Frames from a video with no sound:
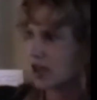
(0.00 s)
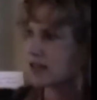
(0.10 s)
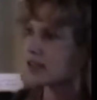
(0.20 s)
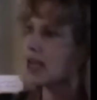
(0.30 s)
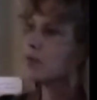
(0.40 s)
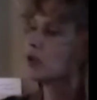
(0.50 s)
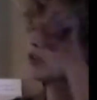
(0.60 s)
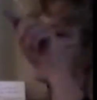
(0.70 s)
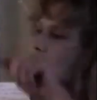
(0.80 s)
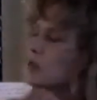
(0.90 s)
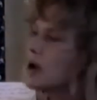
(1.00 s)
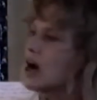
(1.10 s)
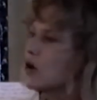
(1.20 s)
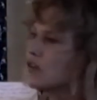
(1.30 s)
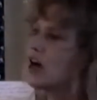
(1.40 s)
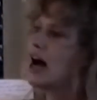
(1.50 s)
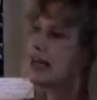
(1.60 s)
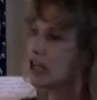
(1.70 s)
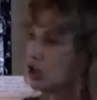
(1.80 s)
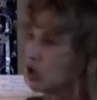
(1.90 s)
and say with the full power of
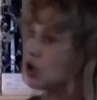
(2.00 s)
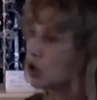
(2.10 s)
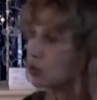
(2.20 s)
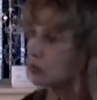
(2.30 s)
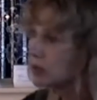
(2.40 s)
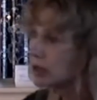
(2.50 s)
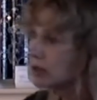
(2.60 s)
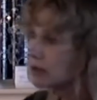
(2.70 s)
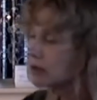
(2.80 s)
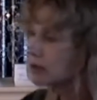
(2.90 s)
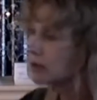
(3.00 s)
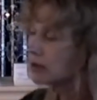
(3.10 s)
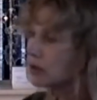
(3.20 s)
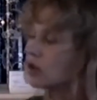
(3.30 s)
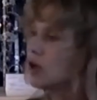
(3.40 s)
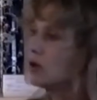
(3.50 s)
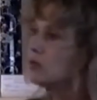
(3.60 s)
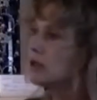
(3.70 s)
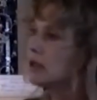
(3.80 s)
God in you, you know,